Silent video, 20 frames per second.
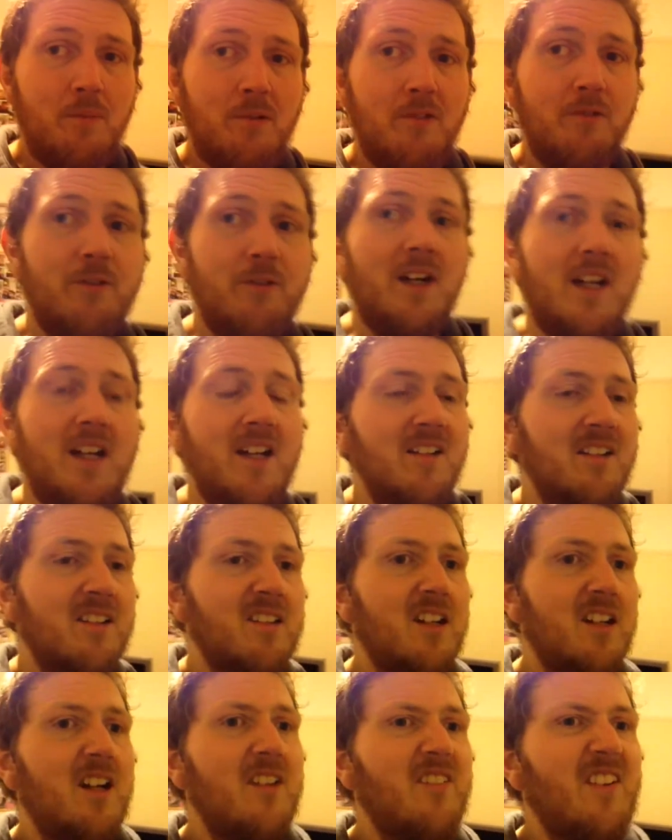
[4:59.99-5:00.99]
but first
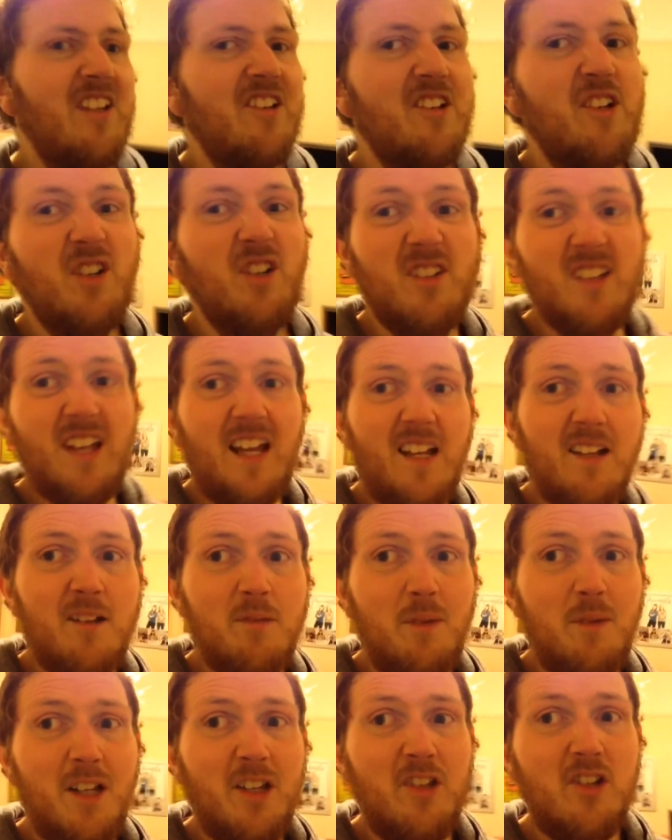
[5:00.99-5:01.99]
I've actually got to edit
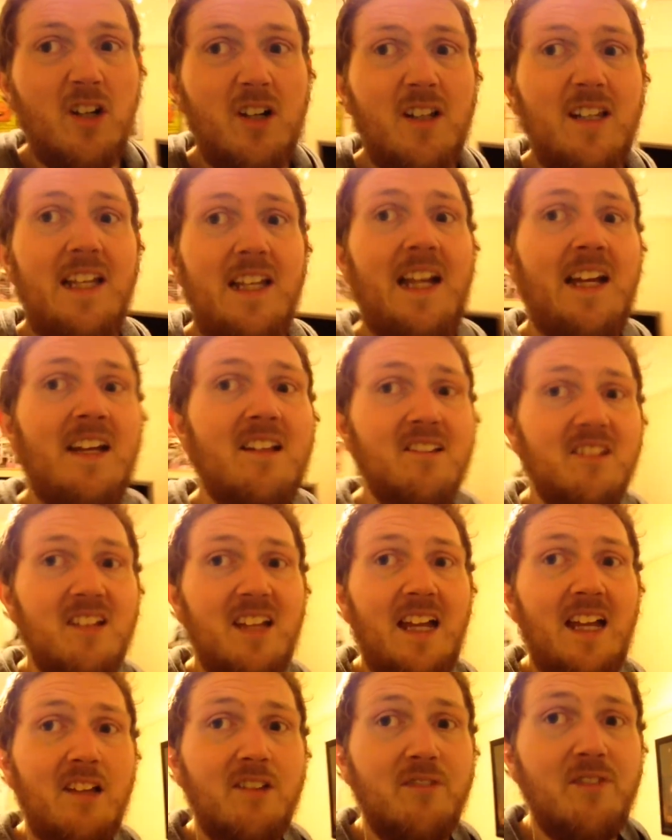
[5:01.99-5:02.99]
my Charli
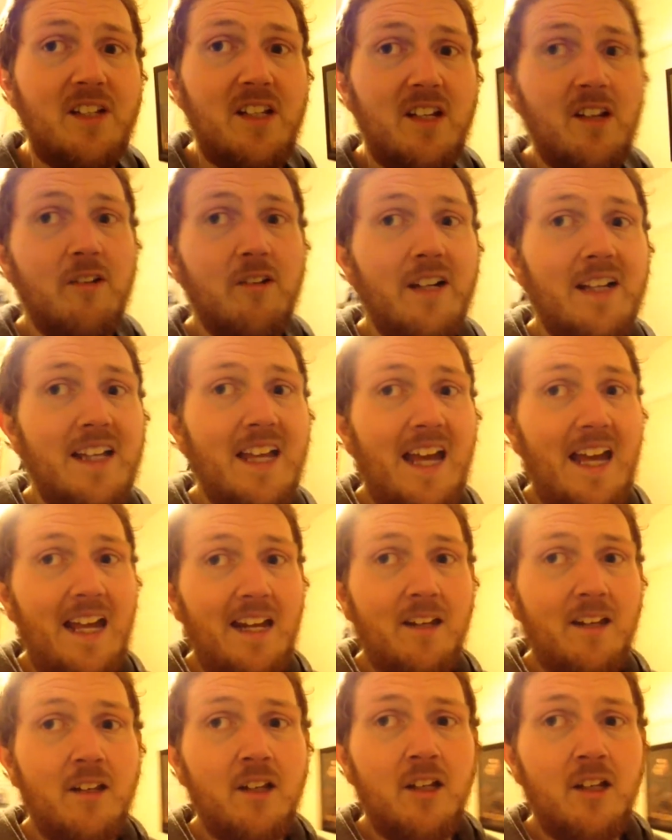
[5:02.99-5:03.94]
XCX video again